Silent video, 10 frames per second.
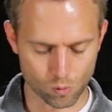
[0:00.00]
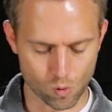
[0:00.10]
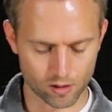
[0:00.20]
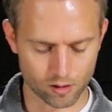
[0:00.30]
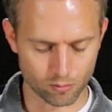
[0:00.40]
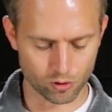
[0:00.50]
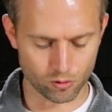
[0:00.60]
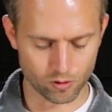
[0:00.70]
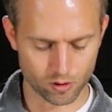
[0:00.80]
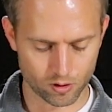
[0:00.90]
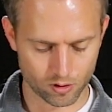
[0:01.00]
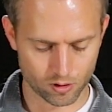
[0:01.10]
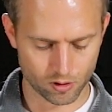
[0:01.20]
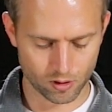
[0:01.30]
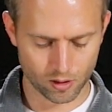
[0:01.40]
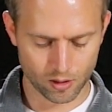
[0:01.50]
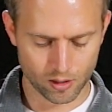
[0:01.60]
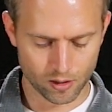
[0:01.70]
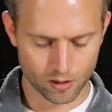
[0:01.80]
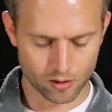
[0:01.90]
the 1 doubloon.
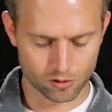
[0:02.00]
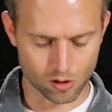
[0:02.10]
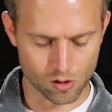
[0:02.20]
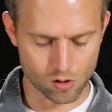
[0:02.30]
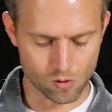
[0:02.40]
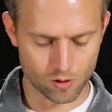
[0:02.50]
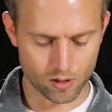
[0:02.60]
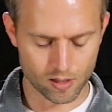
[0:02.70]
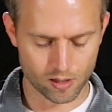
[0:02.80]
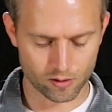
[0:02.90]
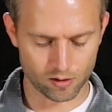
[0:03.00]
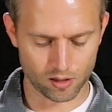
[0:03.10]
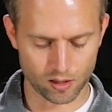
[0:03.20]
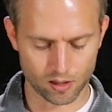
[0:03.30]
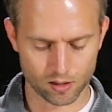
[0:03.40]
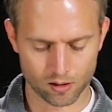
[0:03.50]
So the